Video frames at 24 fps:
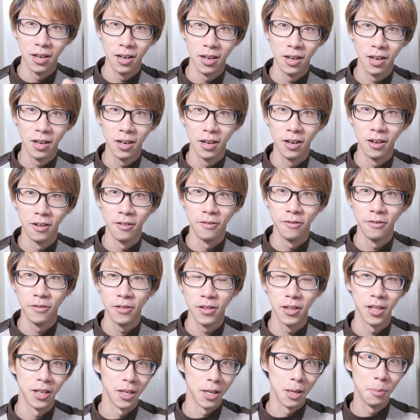of
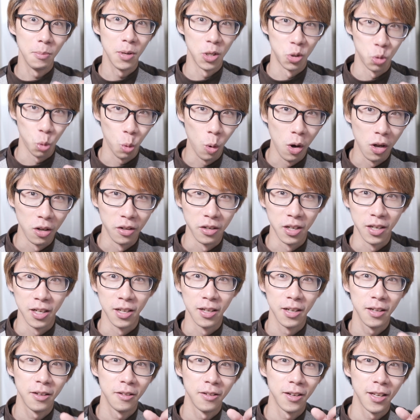the image
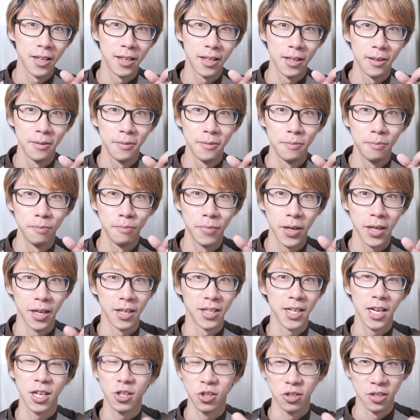quality by
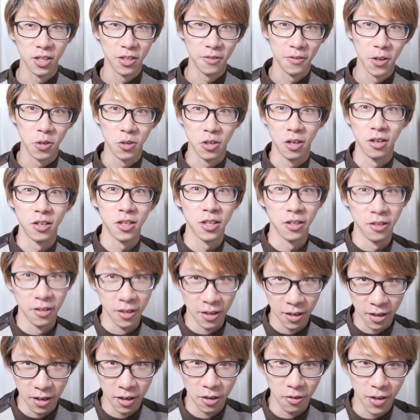attaching this filter onto
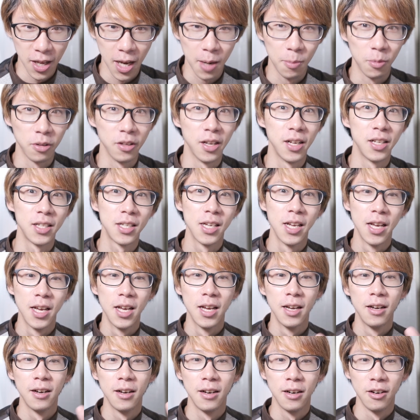the camera lens
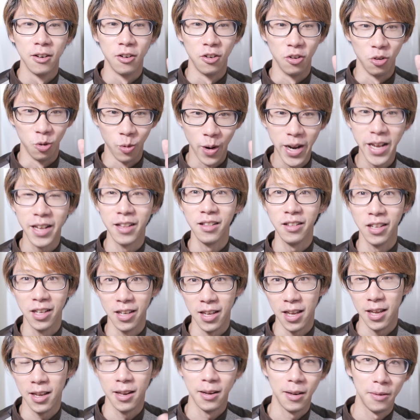
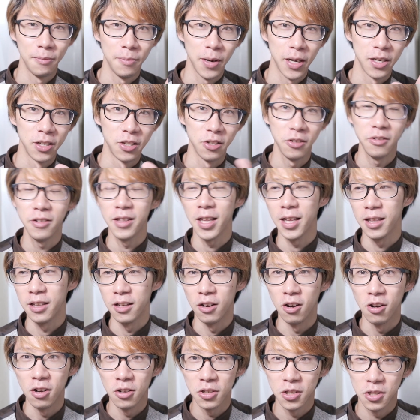greatly. And by doing that,
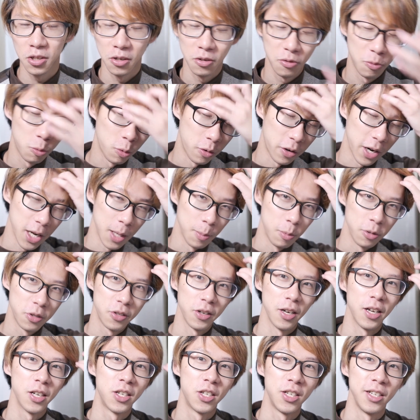they also were able
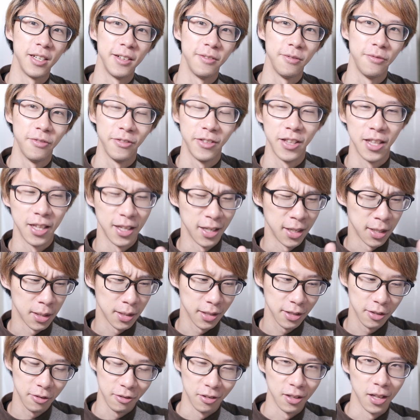to achieve this
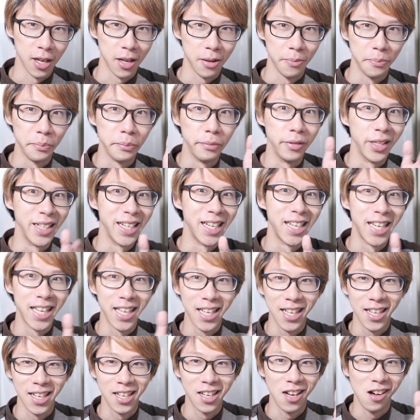sort of like
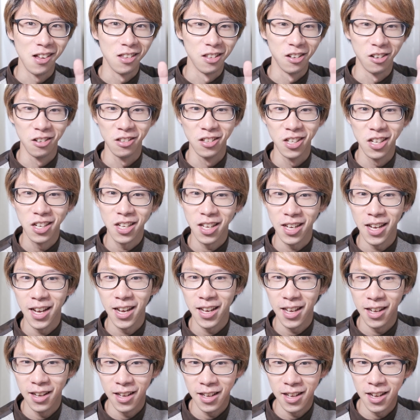bleeding color look,
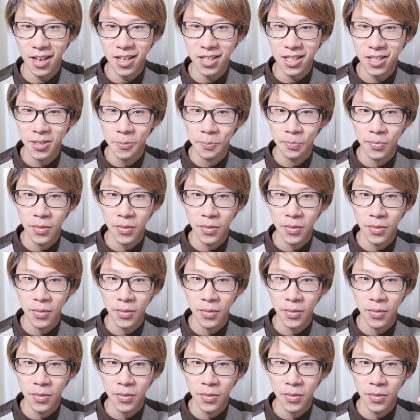I guess,